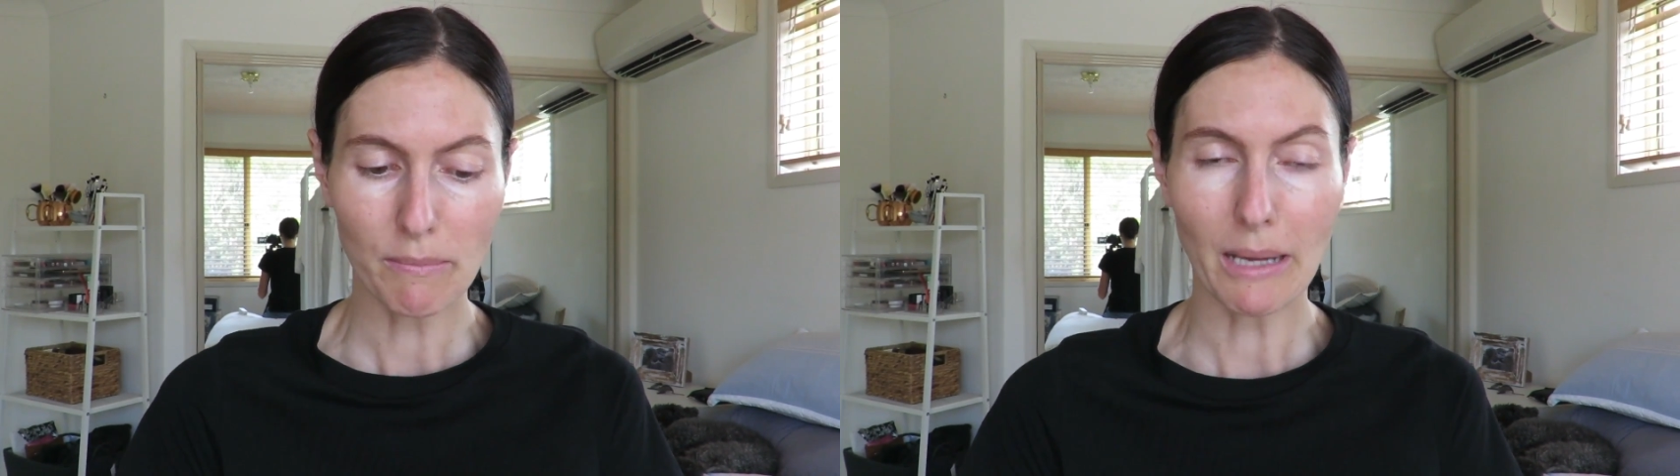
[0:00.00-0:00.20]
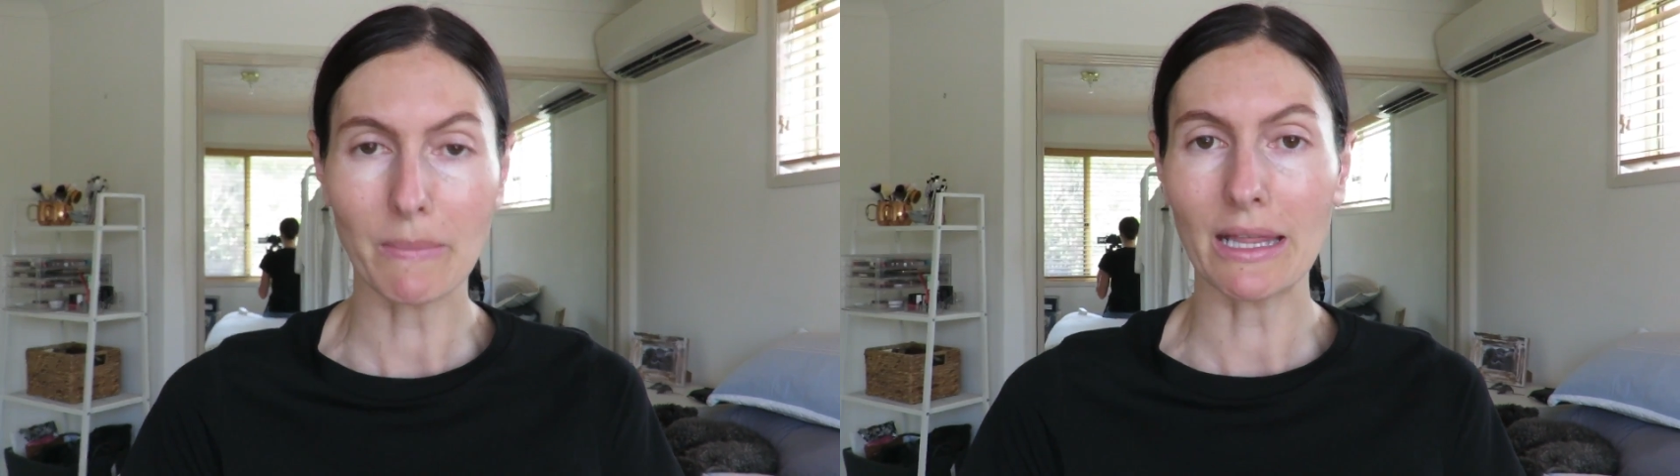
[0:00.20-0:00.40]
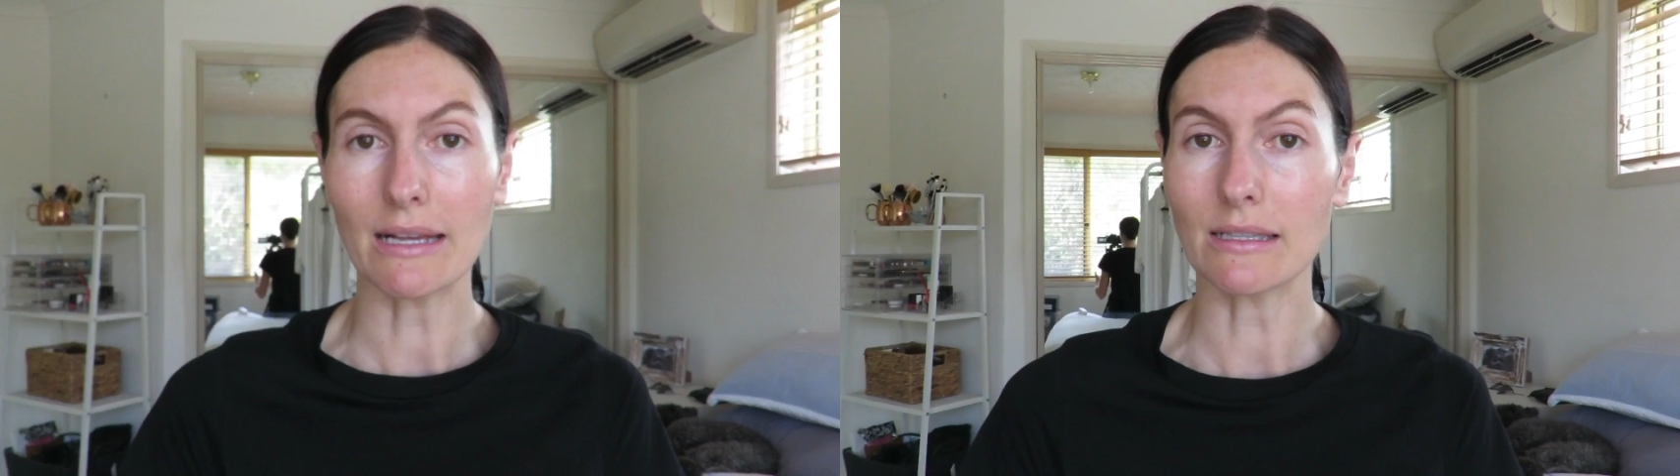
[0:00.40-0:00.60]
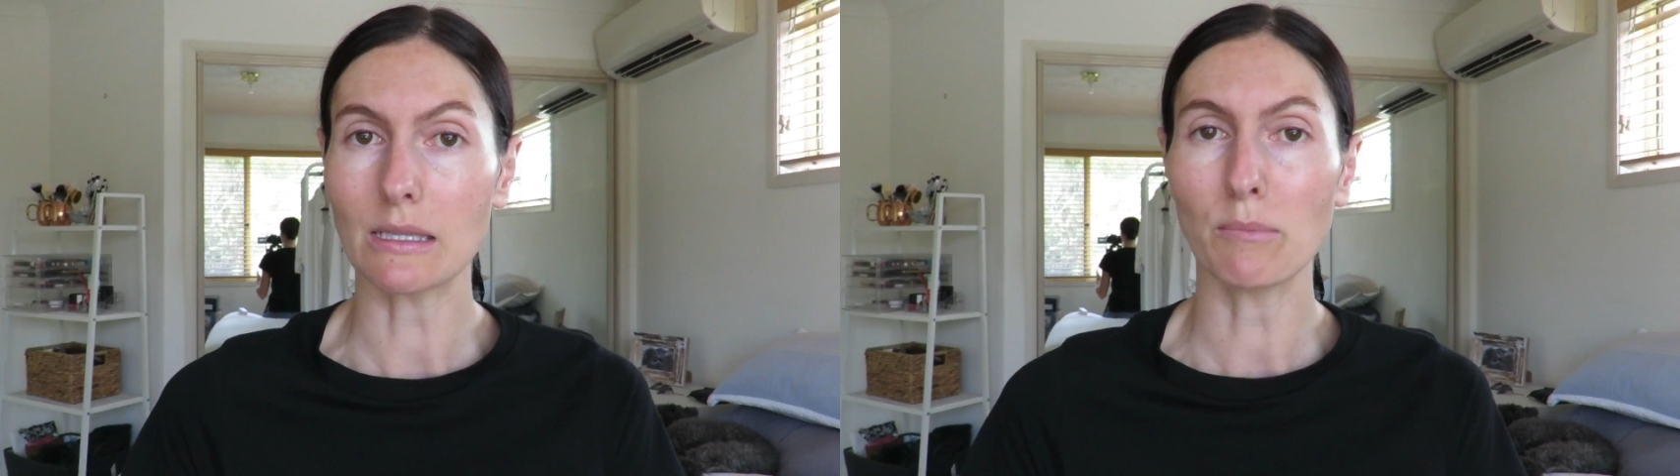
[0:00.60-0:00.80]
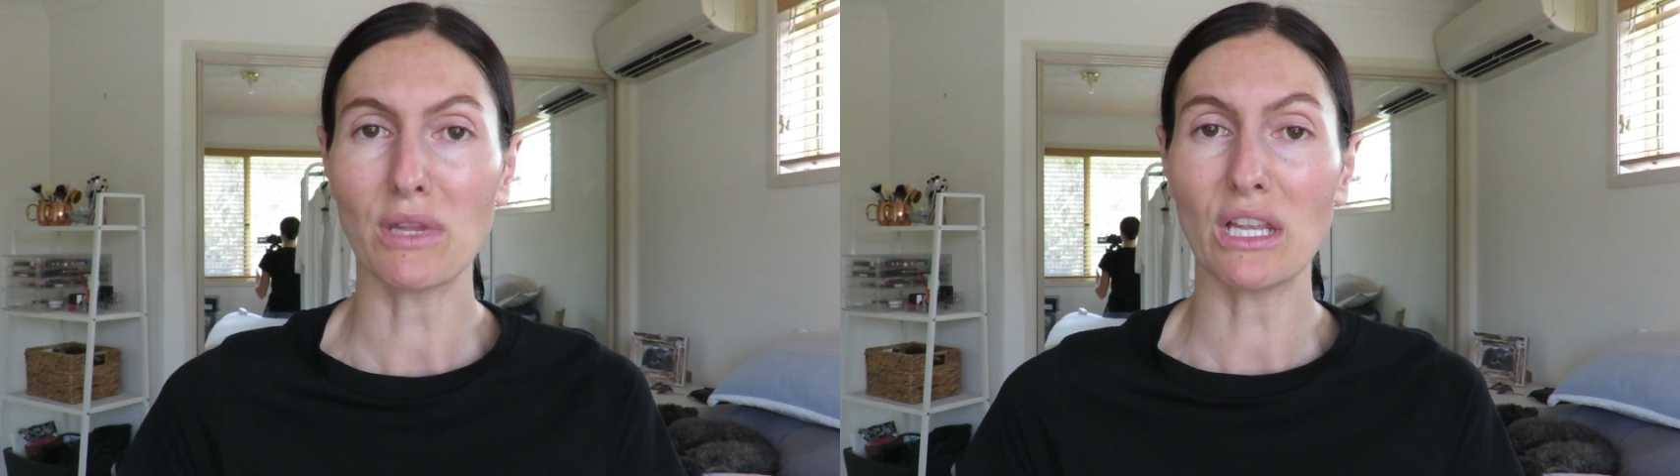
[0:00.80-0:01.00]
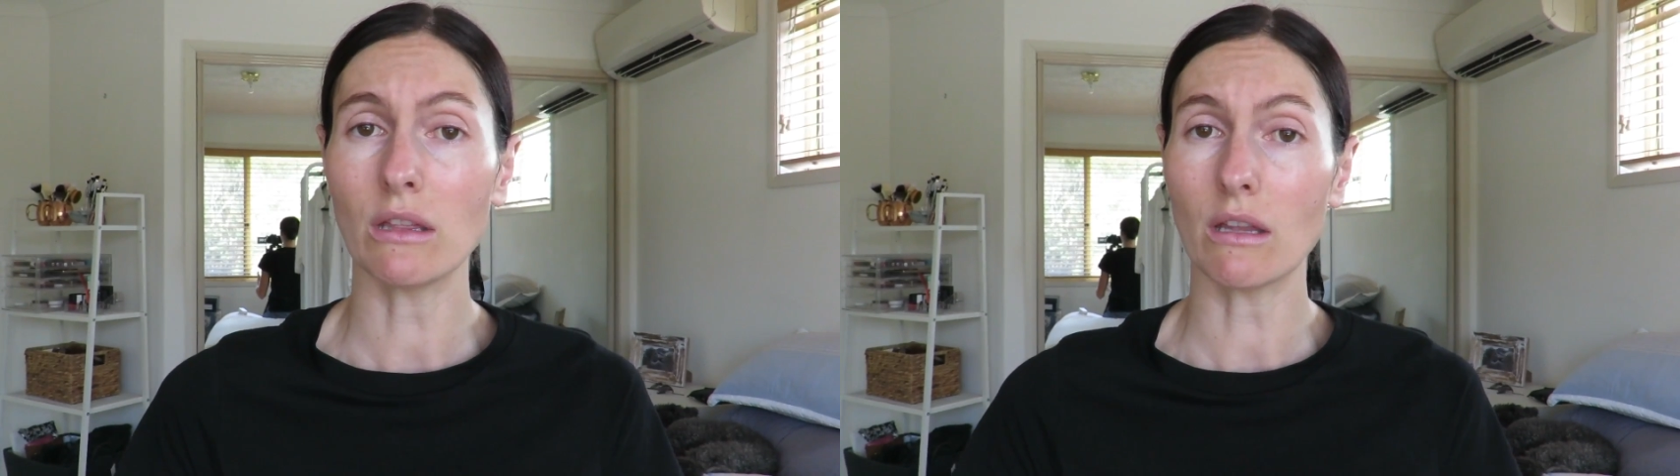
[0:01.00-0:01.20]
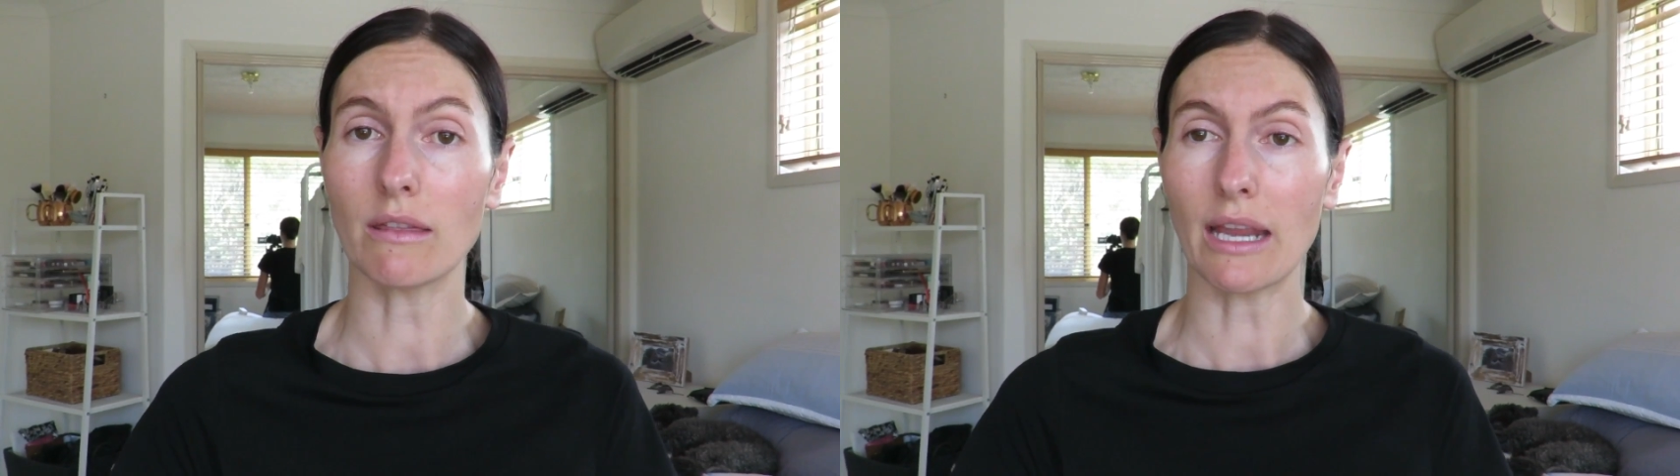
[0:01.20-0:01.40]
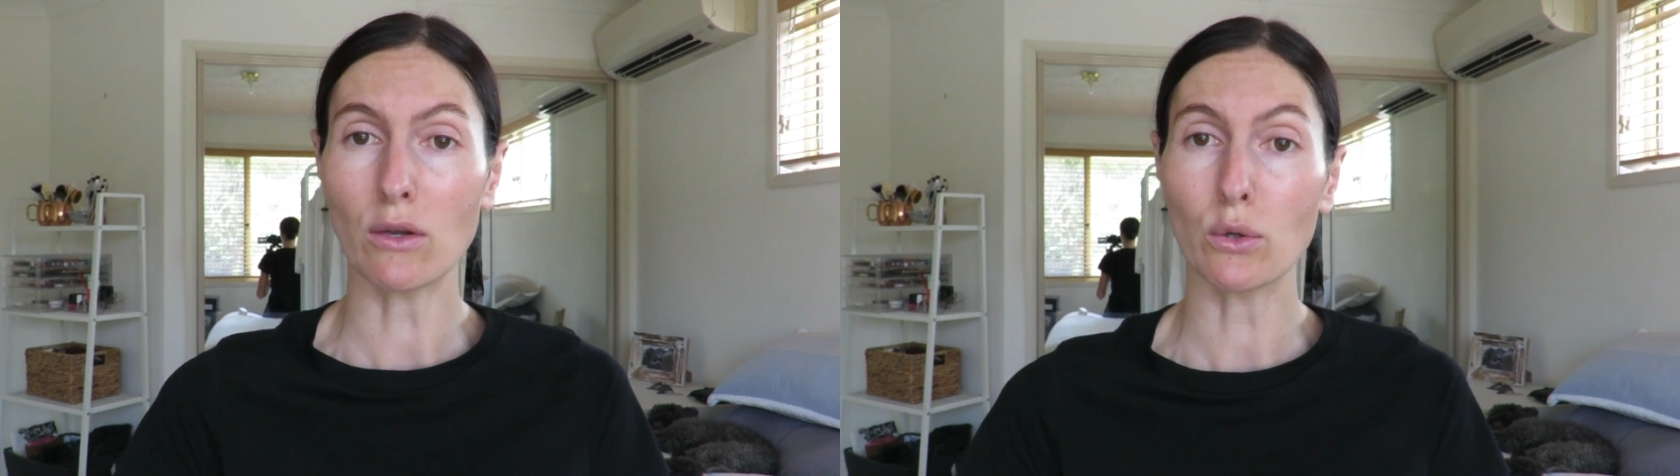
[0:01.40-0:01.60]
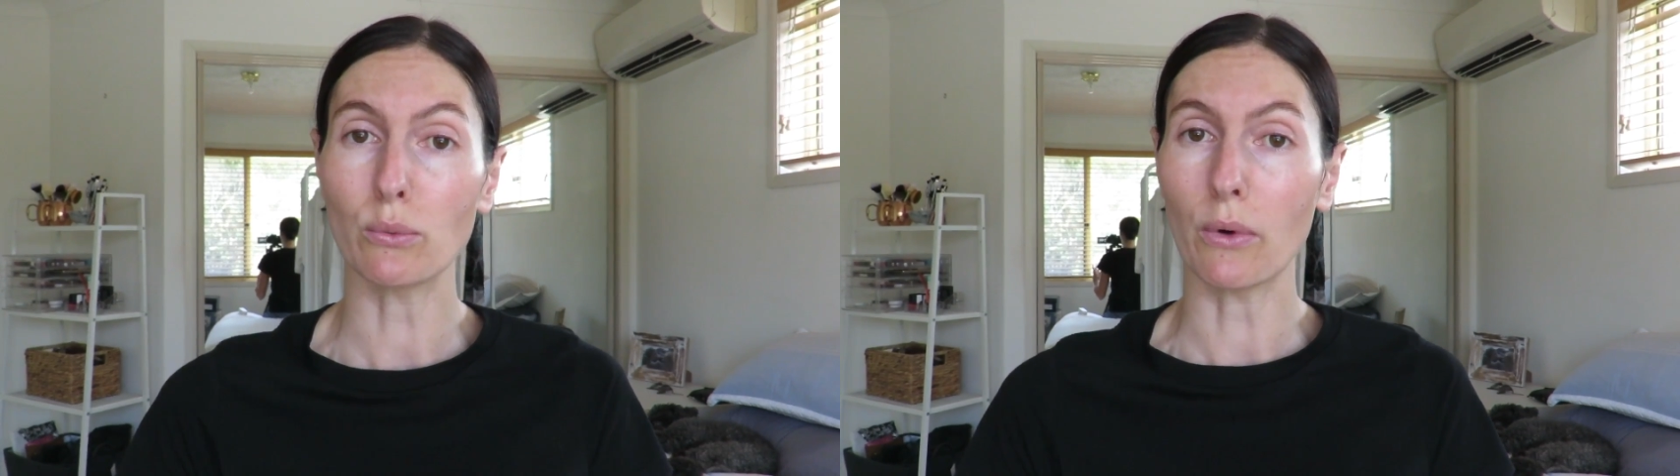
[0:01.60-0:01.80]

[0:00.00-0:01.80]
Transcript: maybe that's something that they could